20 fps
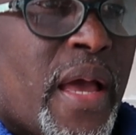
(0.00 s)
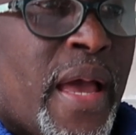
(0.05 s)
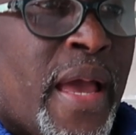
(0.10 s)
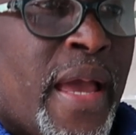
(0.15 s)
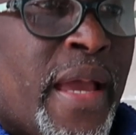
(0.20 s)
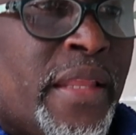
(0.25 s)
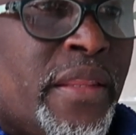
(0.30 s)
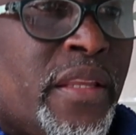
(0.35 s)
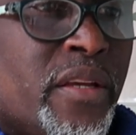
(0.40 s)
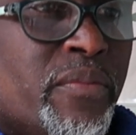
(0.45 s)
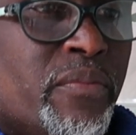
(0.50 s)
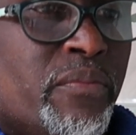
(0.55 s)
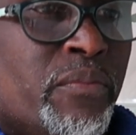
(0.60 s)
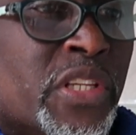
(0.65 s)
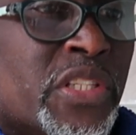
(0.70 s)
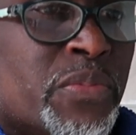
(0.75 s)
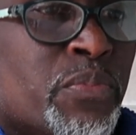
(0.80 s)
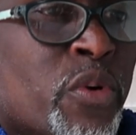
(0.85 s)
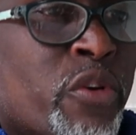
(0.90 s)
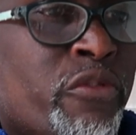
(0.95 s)
And
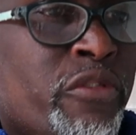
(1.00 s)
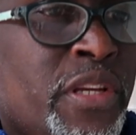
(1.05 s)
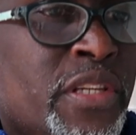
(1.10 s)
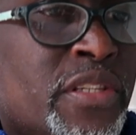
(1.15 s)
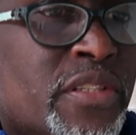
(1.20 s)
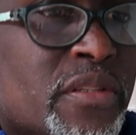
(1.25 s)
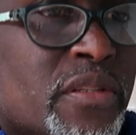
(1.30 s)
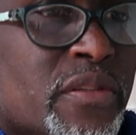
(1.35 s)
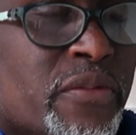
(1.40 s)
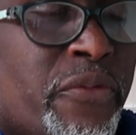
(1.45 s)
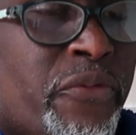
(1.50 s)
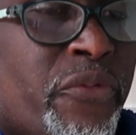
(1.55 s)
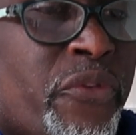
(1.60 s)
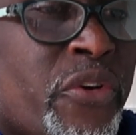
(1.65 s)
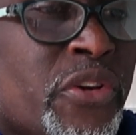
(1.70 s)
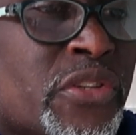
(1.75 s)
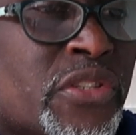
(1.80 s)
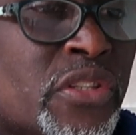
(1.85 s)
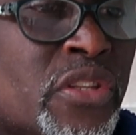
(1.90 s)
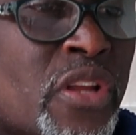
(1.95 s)
Miss Maurice,
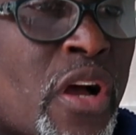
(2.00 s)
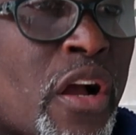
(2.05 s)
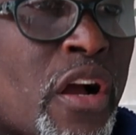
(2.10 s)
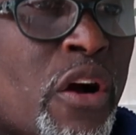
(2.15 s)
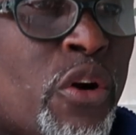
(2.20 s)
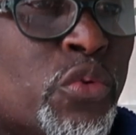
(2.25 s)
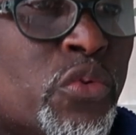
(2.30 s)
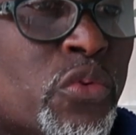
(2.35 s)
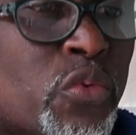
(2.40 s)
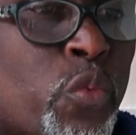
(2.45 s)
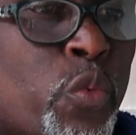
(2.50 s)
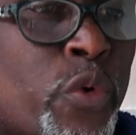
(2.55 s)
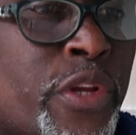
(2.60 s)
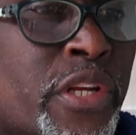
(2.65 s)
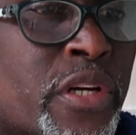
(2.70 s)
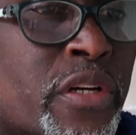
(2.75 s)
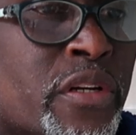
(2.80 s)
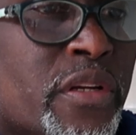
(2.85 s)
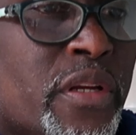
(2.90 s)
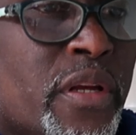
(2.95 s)
first knockout
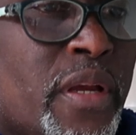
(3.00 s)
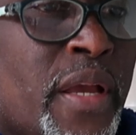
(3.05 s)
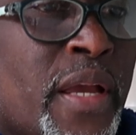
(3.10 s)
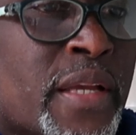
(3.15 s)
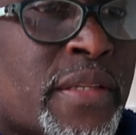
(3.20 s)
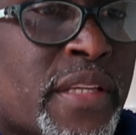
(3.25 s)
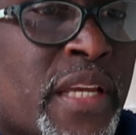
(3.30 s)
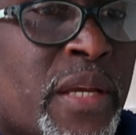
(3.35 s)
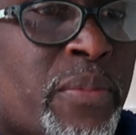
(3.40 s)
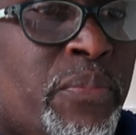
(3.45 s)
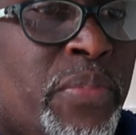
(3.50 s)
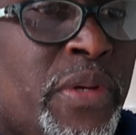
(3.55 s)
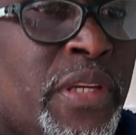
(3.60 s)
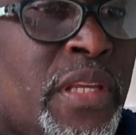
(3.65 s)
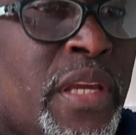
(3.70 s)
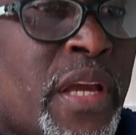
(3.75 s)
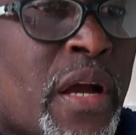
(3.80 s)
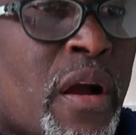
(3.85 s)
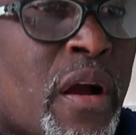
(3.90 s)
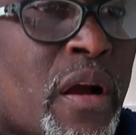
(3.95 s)
winner
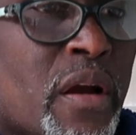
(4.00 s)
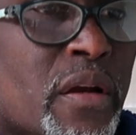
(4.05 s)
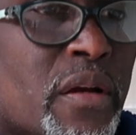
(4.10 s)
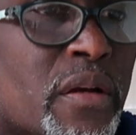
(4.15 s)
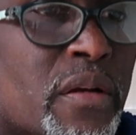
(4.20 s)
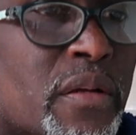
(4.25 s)
SAMPDR.